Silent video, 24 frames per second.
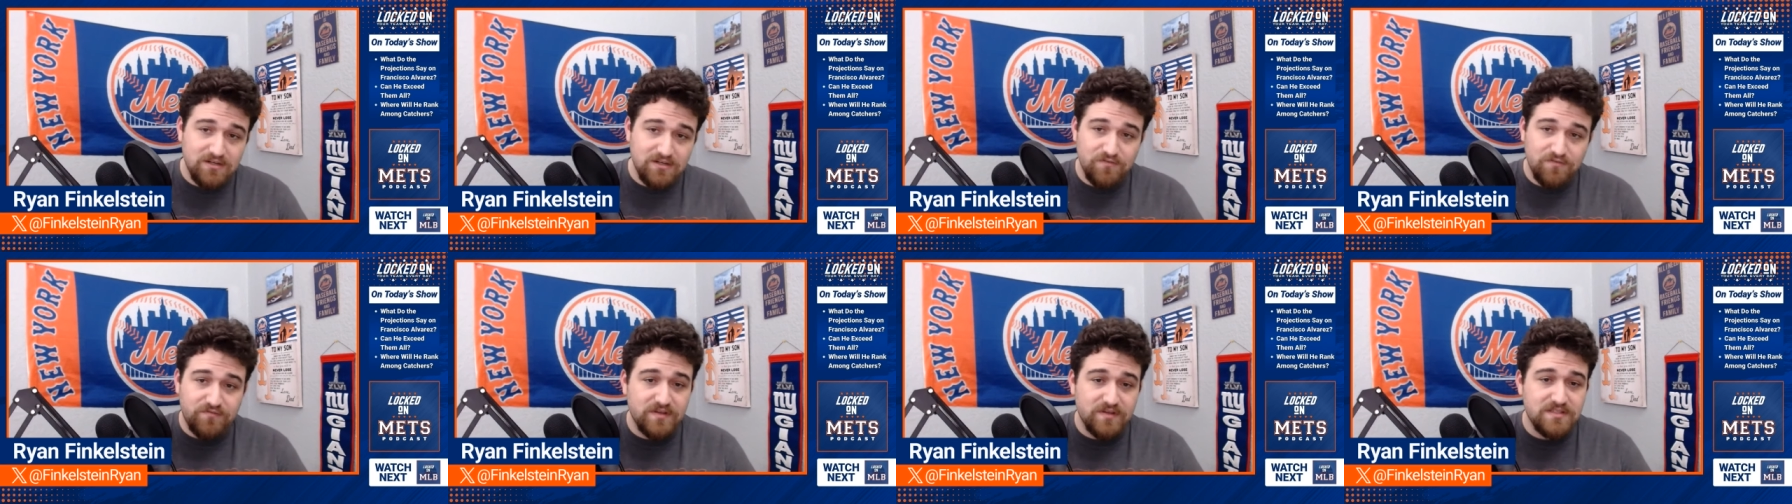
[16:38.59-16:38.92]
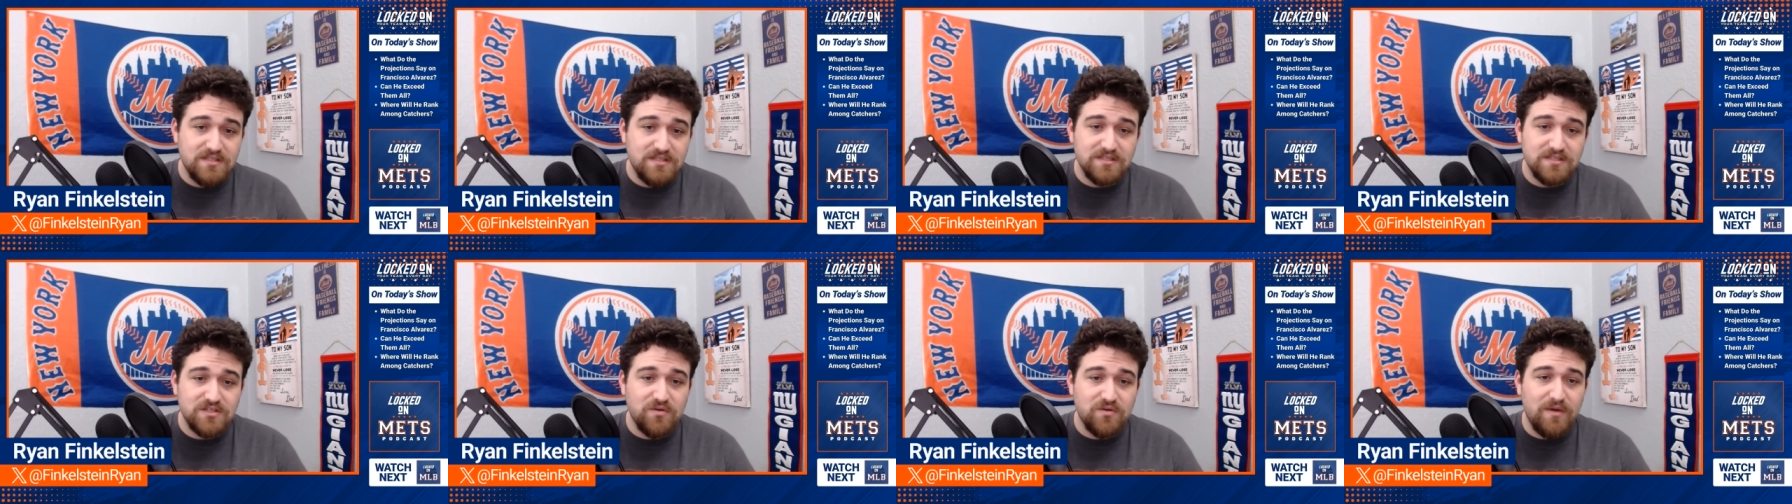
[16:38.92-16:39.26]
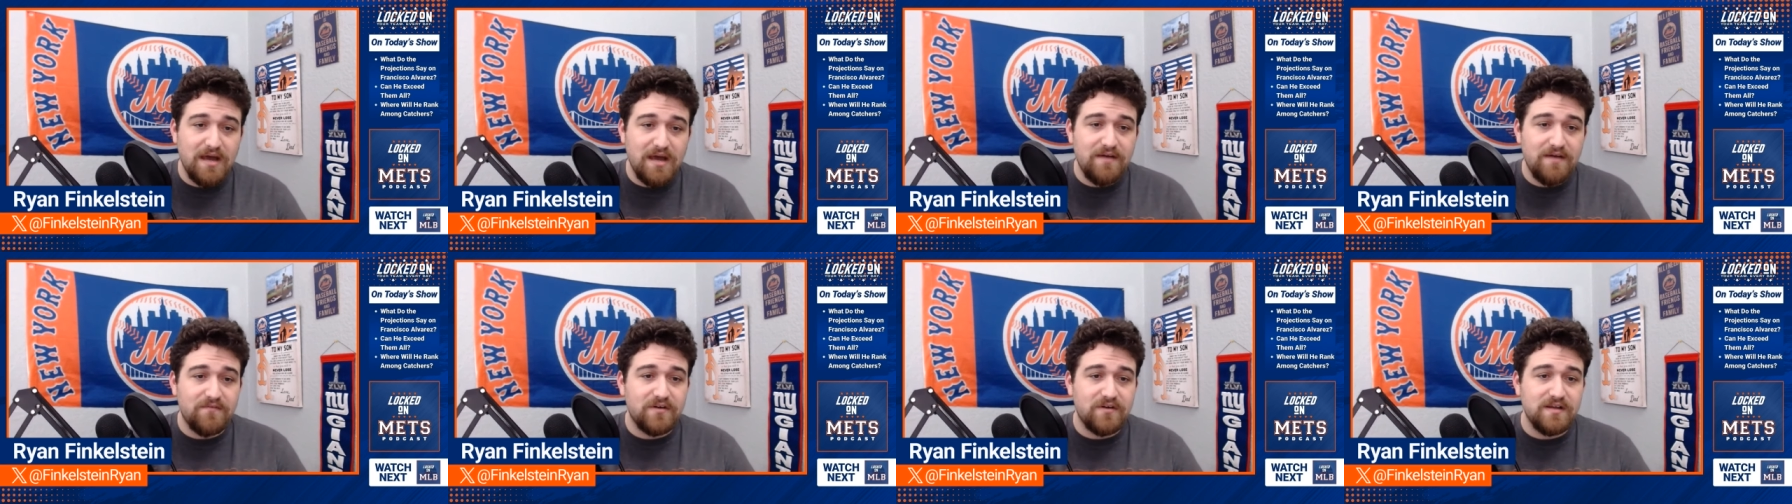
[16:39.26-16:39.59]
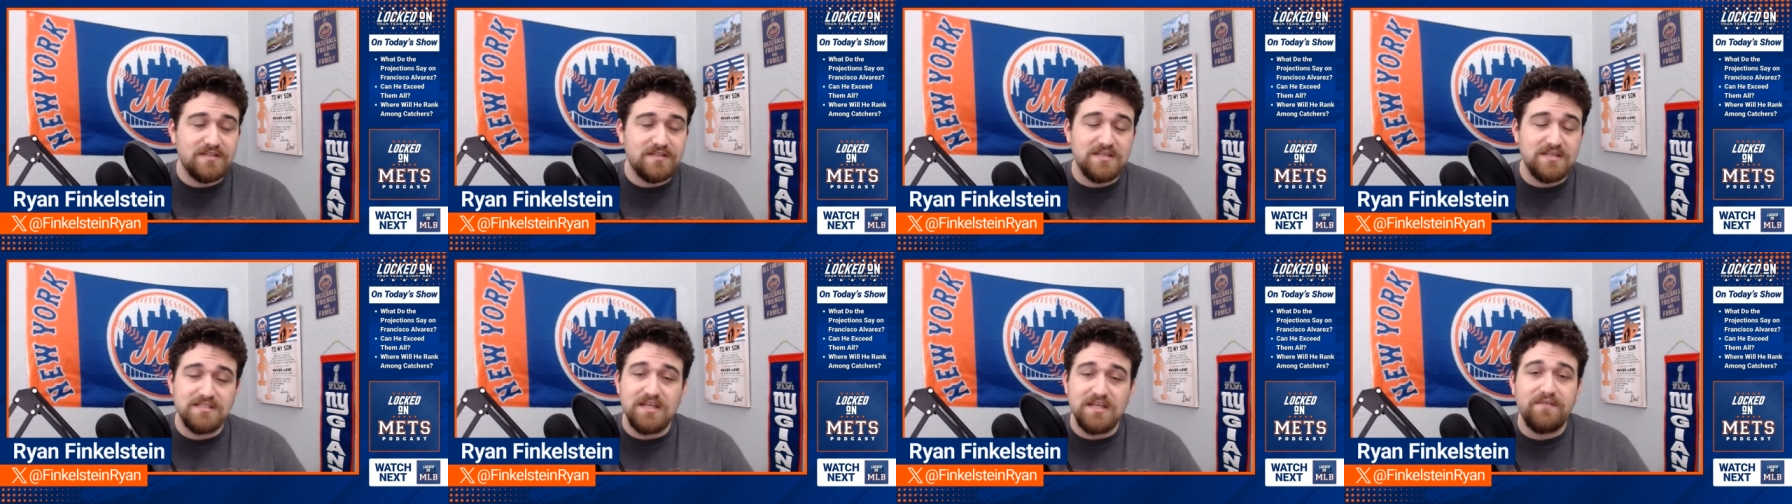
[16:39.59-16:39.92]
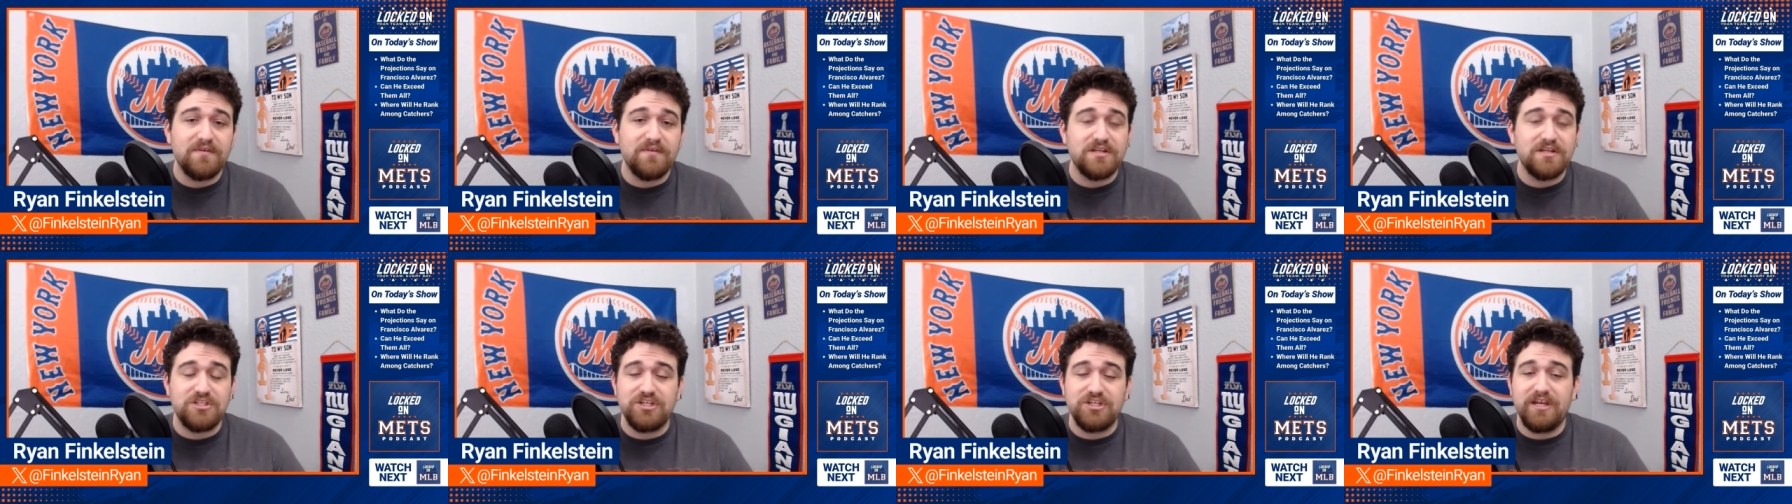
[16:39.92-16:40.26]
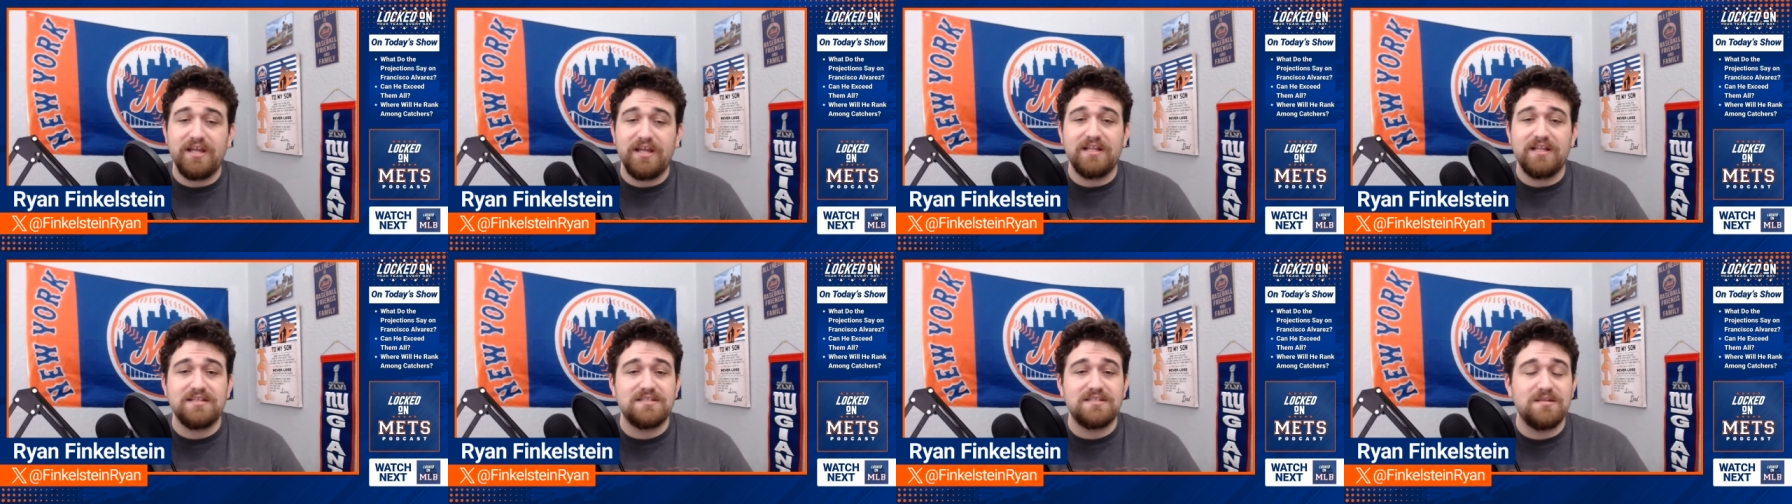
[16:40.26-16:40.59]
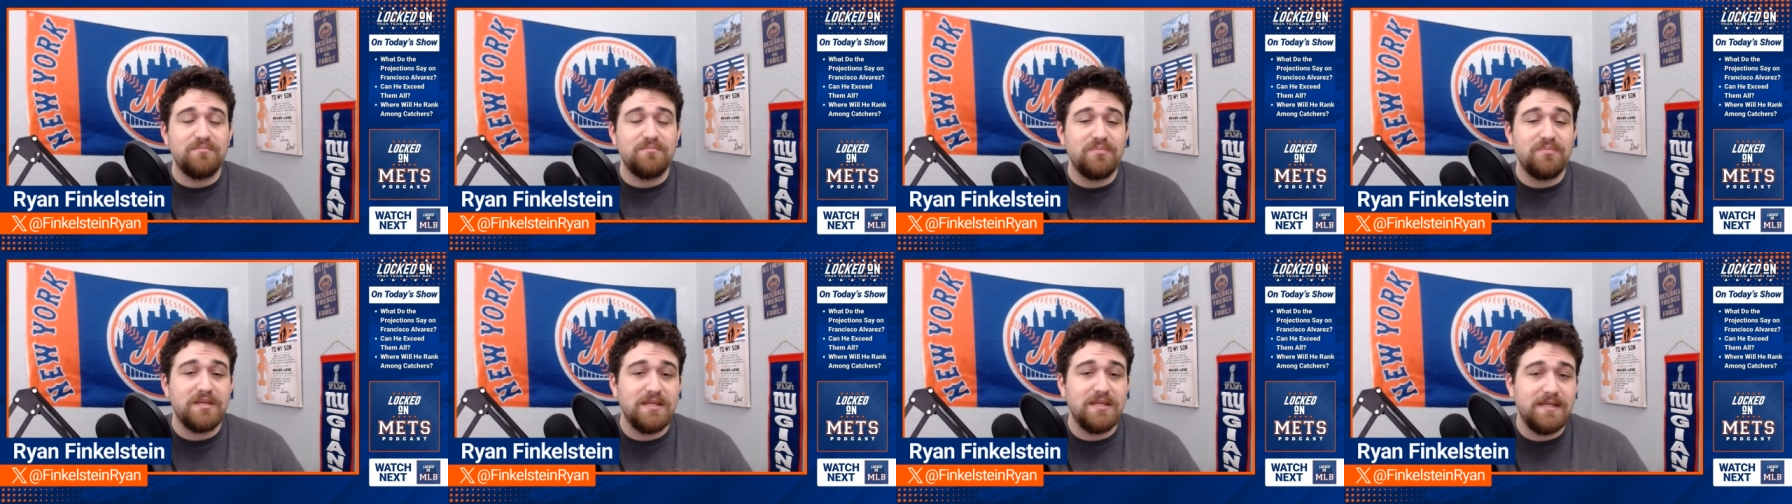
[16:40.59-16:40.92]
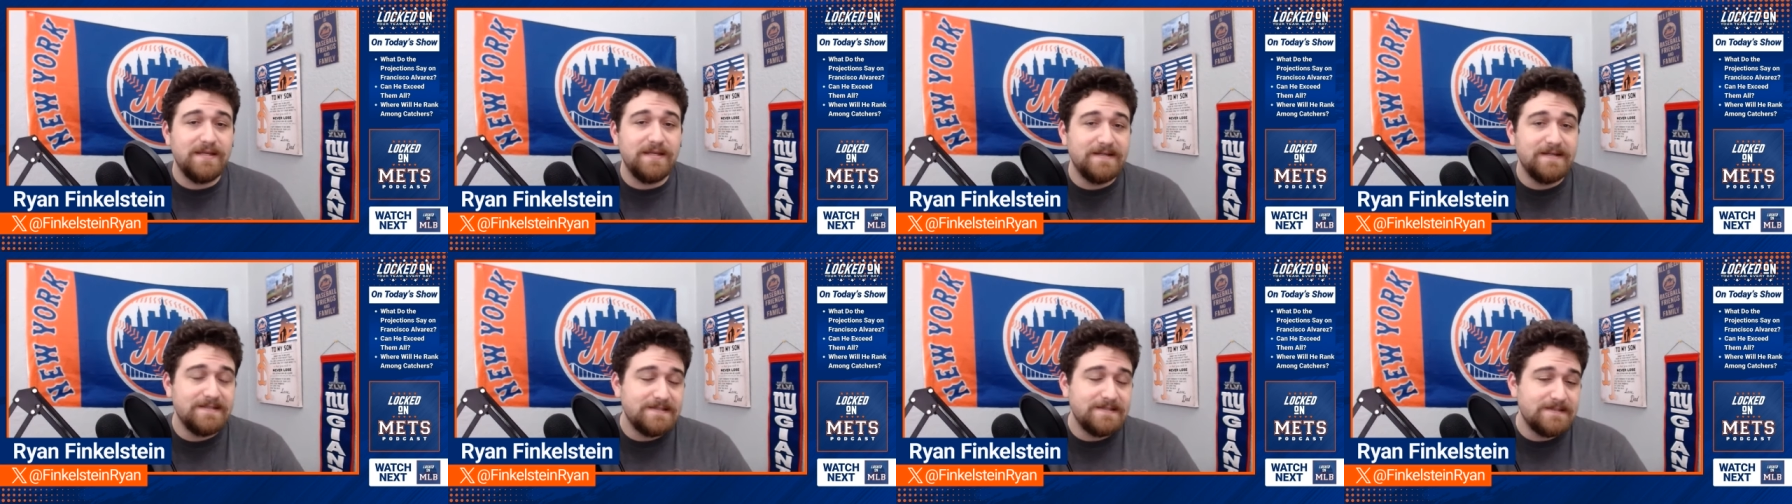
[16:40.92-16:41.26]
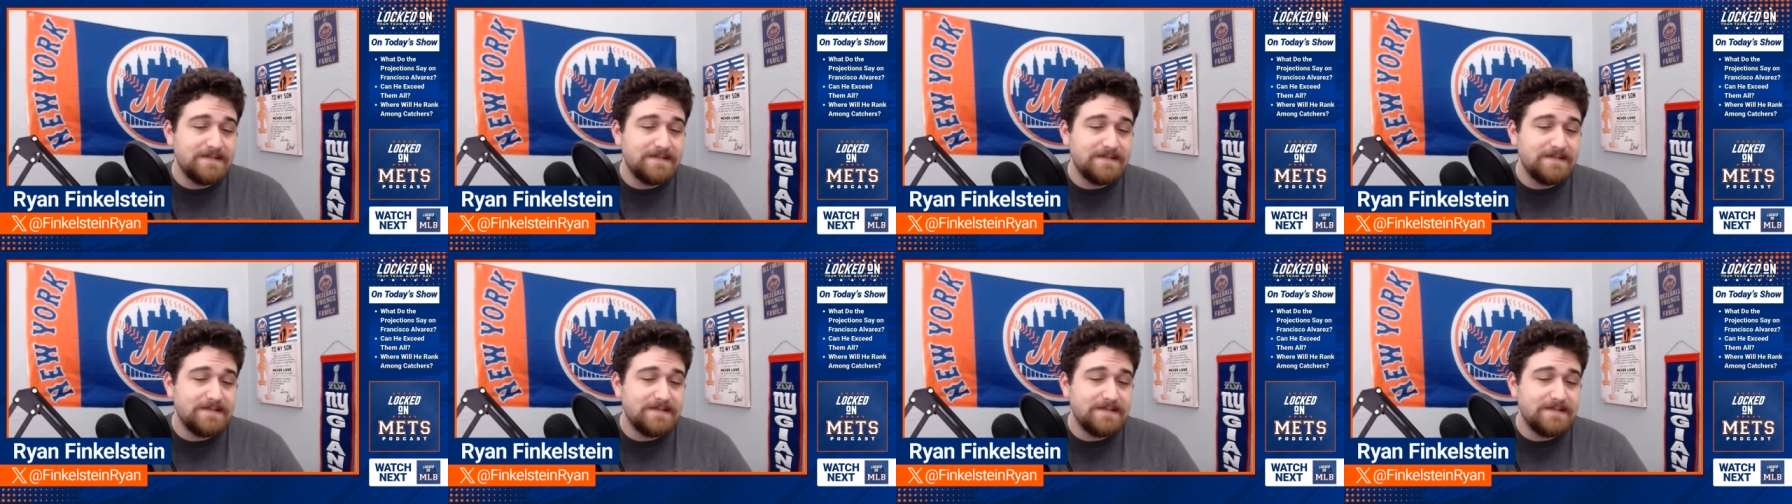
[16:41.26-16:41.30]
Francisco Alvarez has every chance to be